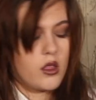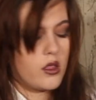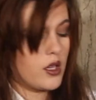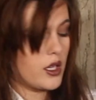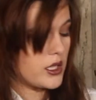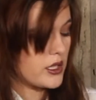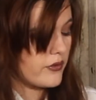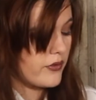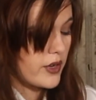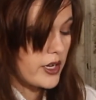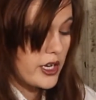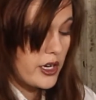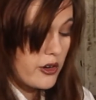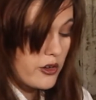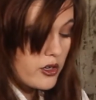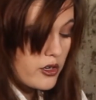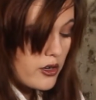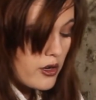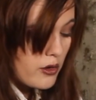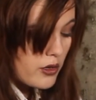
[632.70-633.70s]
That's funnier
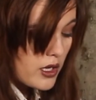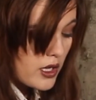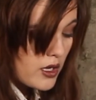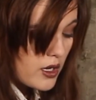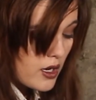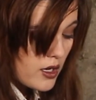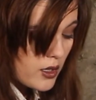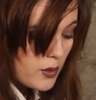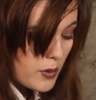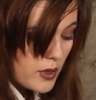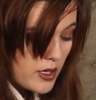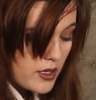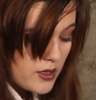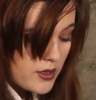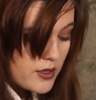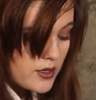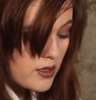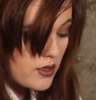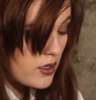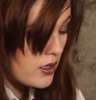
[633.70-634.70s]
in Enochian
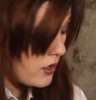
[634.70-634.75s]
anyways.